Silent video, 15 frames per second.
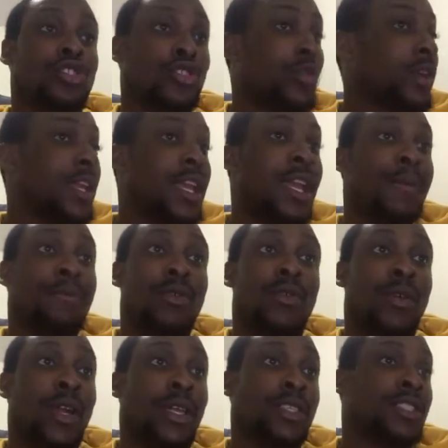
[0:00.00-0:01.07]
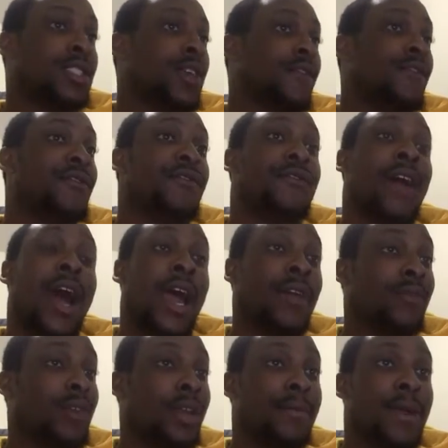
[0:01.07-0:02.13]
28 points,
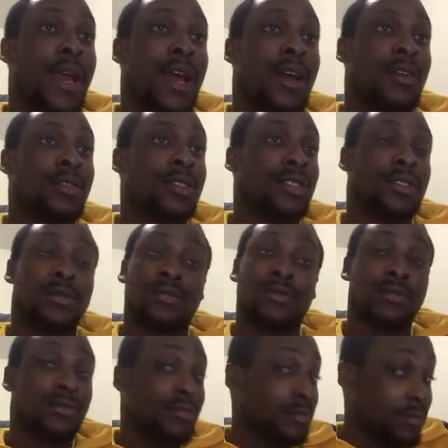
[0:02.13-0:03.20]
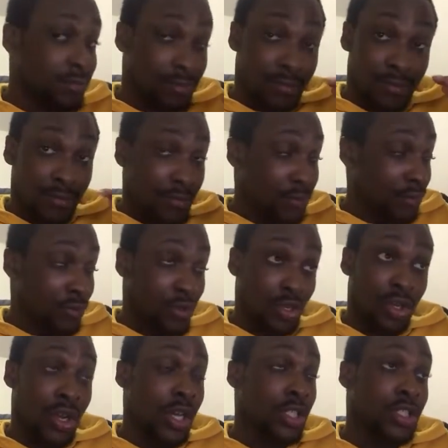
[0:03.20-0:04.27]
5 rebounds.
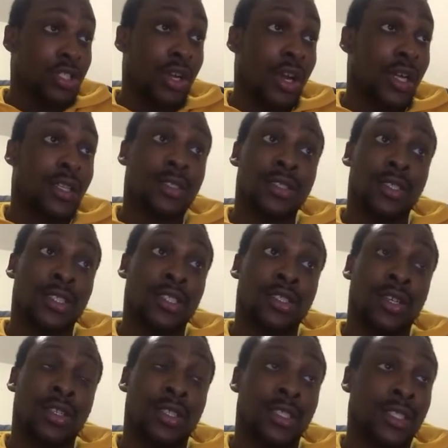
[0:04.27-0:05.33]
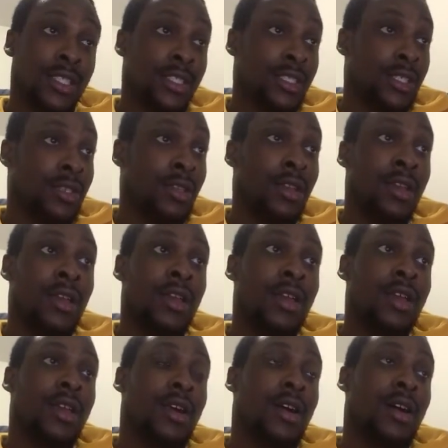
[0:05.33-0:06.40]
Good start to start the season.
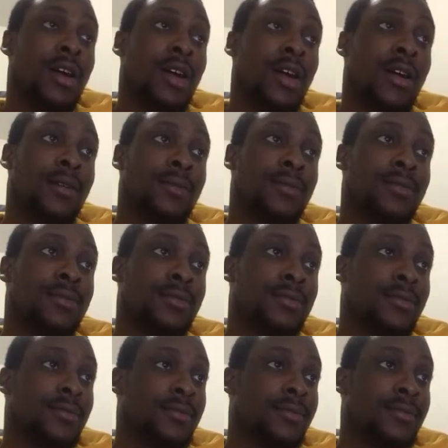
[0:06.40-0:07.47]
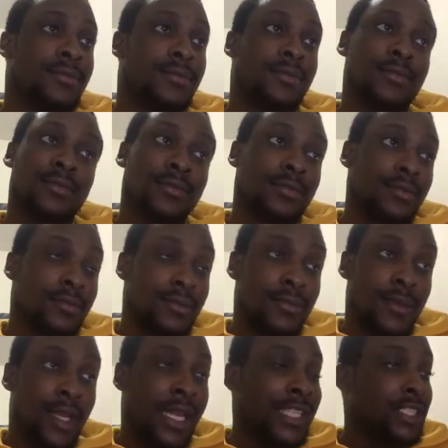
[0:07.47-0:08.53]
And
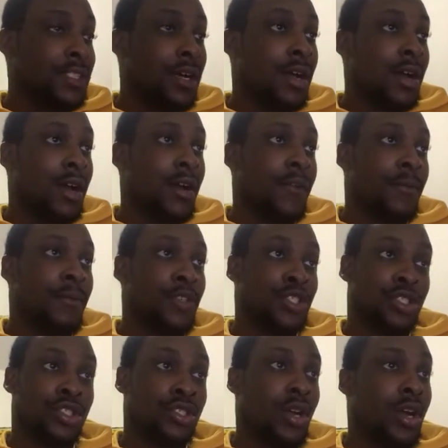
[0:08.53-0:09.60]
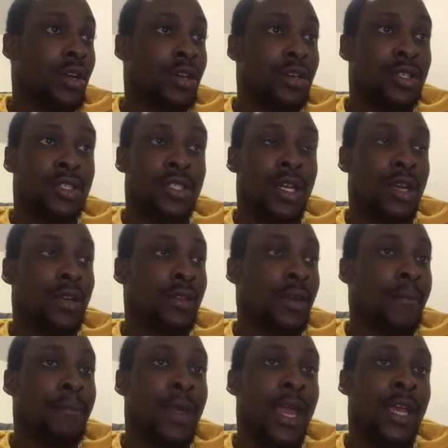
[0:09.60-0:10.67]
that's the starters.
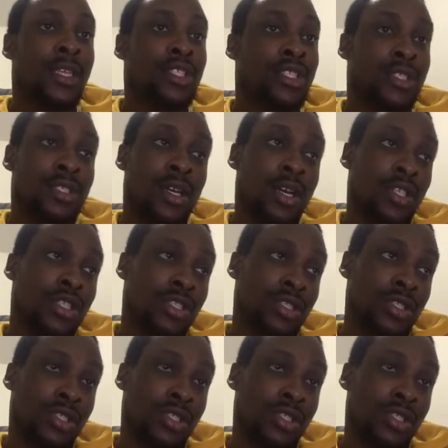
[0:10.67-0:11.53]
The bench, a